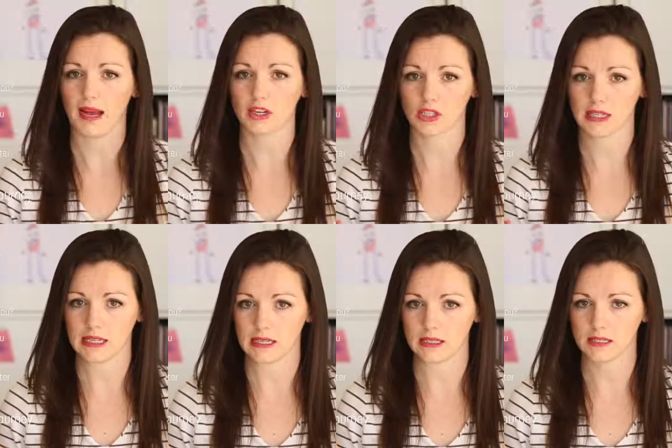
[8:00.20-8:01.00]
actually
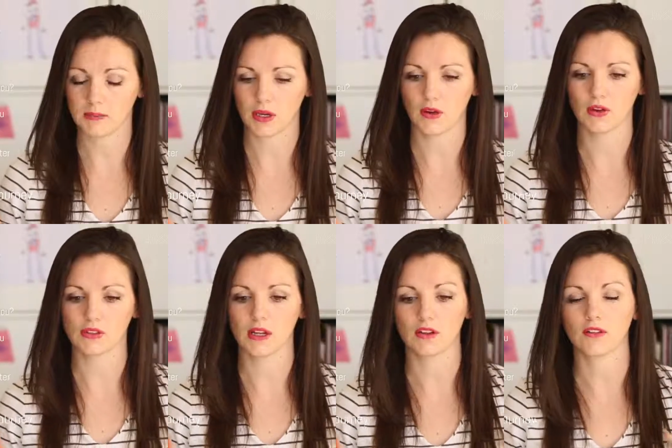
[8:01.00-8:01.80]
is,
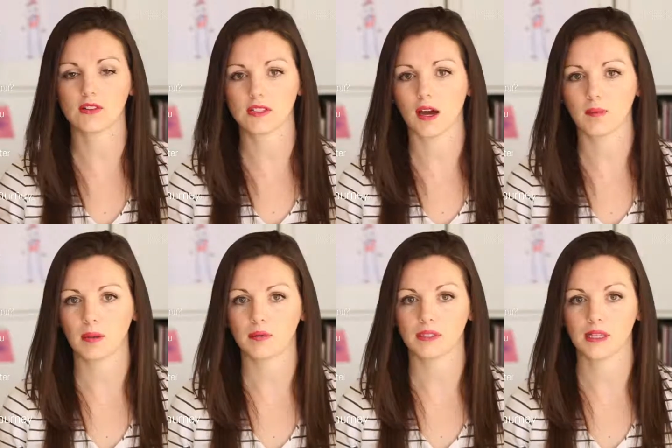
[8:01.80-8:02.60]
because a lot of the time
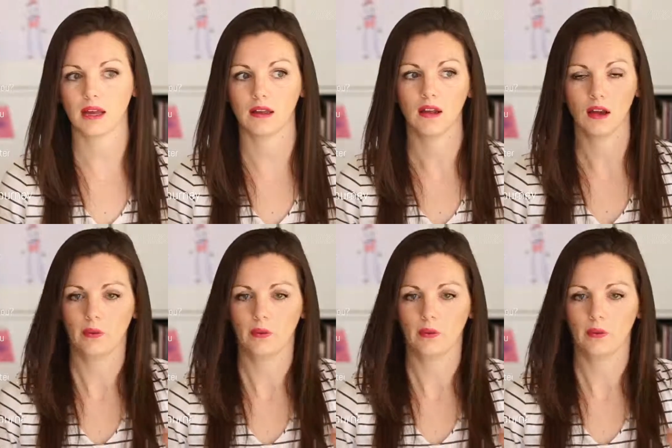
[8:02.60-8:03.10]
people say,